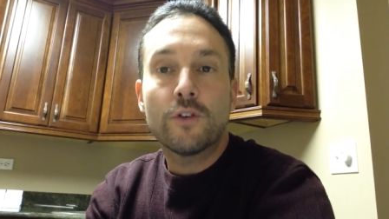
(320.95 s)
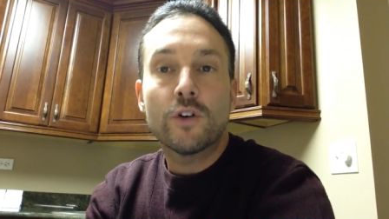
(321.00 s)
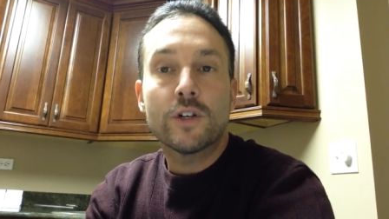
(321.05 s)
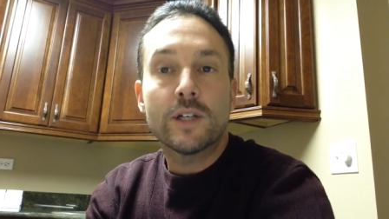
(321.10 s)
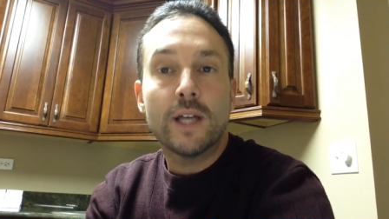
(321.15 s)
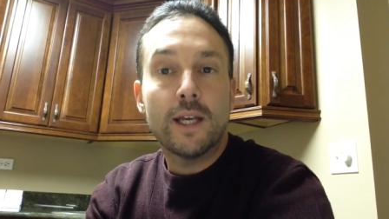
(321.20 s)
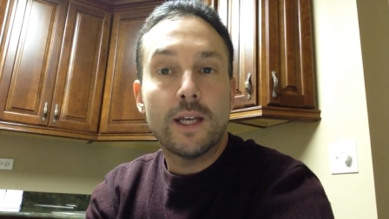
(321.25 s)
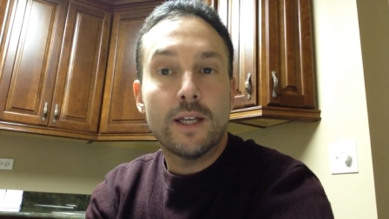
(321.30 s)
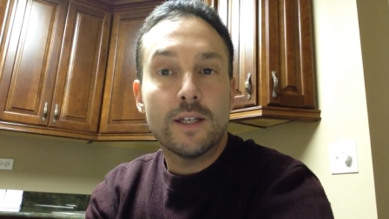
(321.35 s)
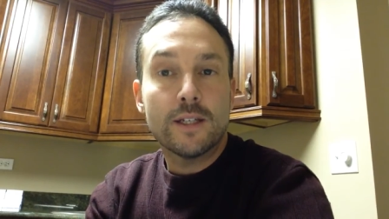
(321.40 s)
or
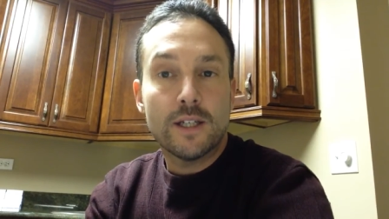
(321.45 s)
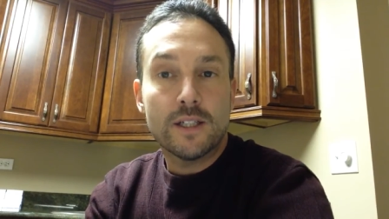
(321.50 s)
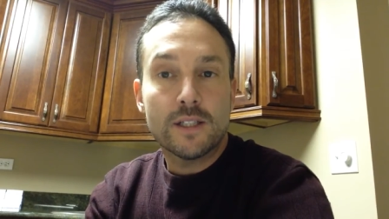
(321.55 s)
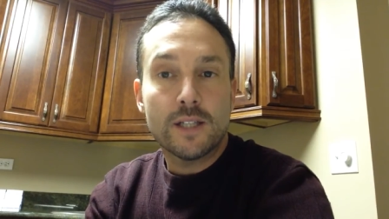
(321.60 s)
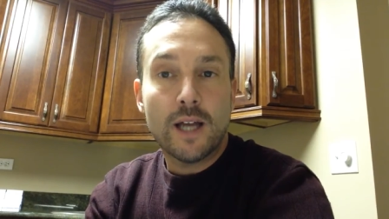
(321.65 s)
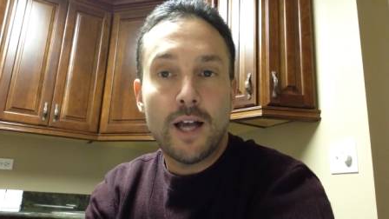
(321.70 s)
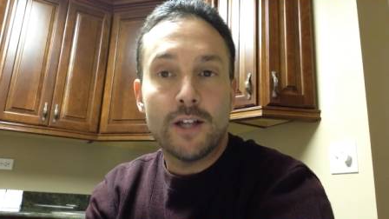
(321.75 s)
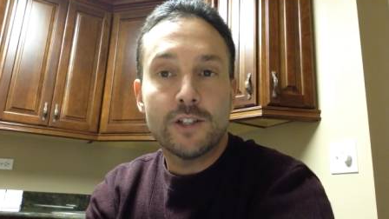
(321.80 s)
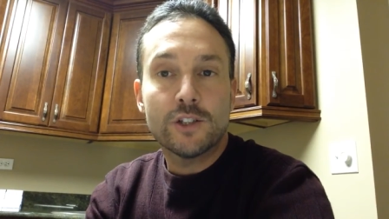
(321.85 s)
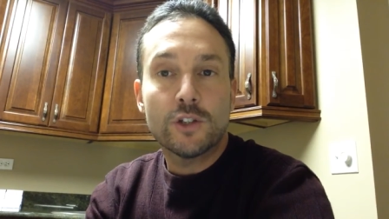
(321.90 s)
taking
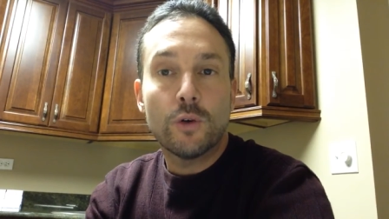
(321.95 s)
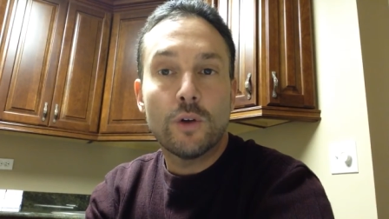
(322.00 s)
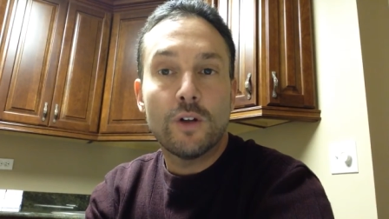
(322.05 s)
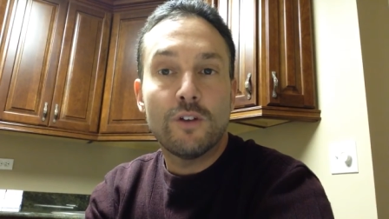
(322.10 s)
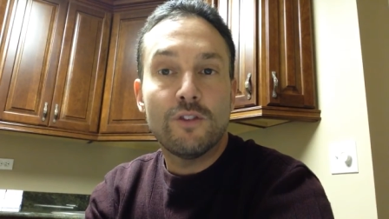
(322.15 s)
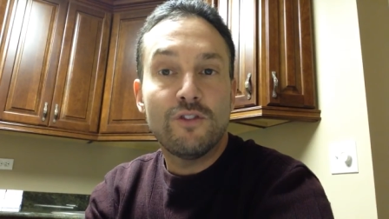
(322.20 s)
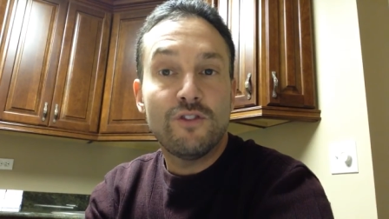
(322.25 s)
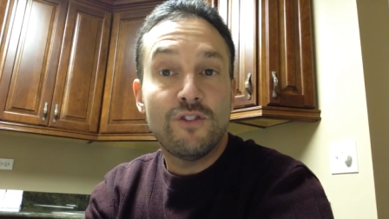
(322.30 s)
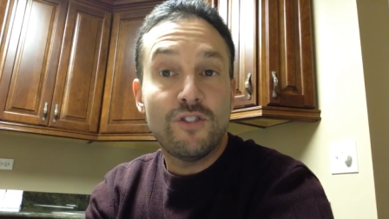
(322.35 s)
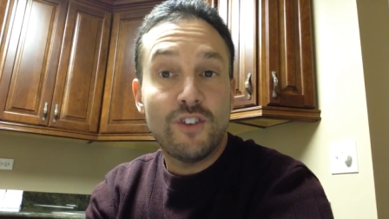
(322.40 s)
testosterone
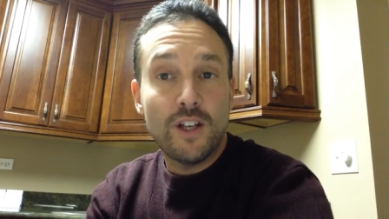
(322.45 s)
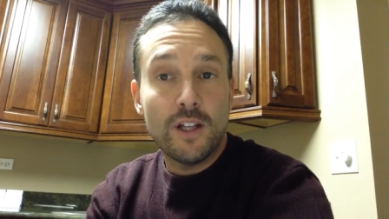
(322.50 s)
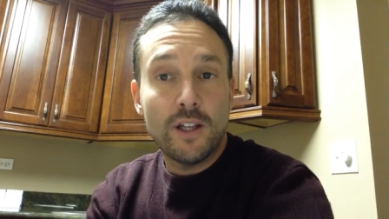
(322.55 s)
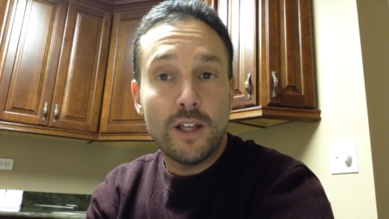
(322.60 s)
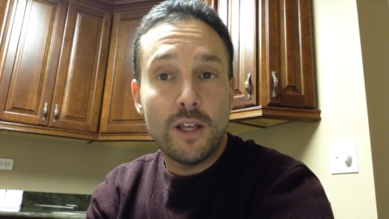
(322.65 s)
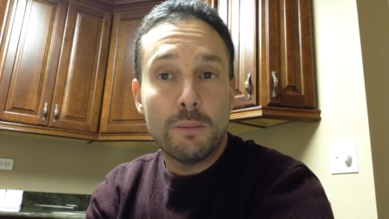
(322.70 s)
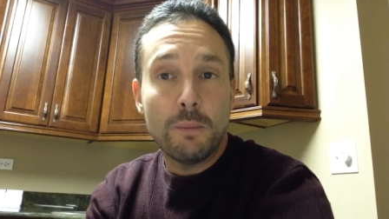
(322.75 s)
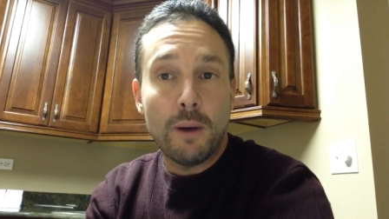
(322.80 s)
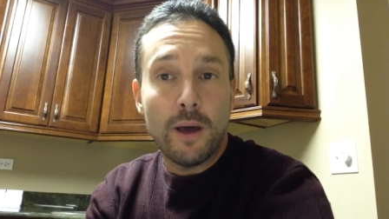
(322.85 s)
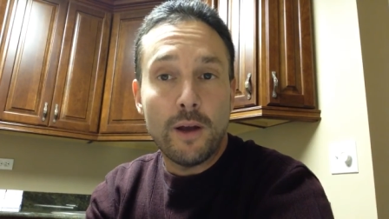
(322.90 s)
and
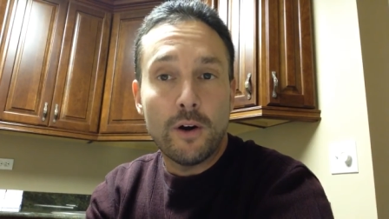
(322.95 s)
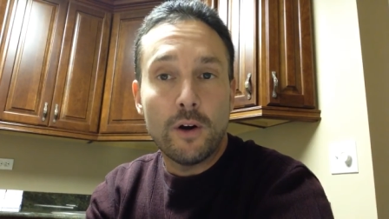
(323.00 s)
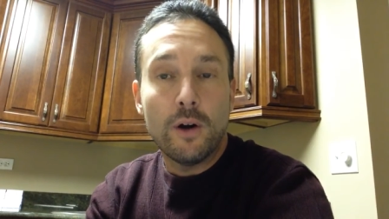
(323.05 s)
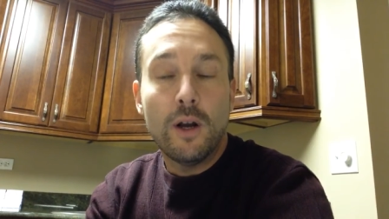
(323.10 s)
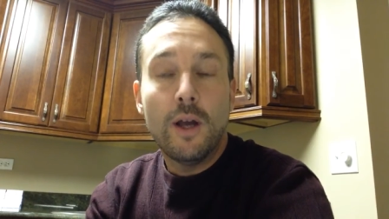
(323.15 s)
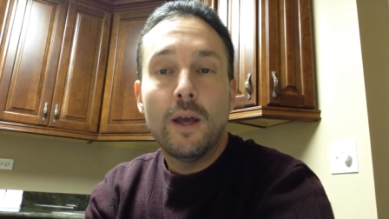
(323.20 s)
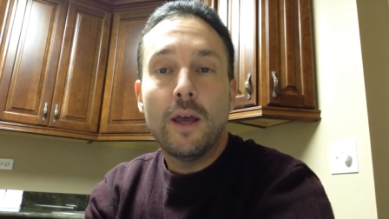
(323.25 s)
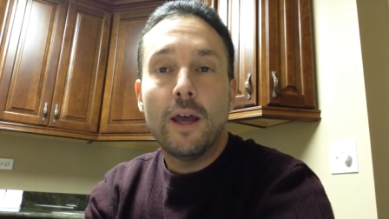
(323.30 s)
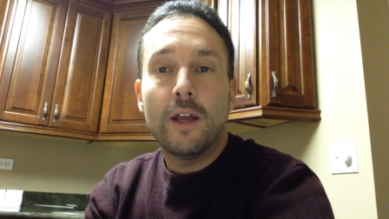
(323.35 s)
feeling better,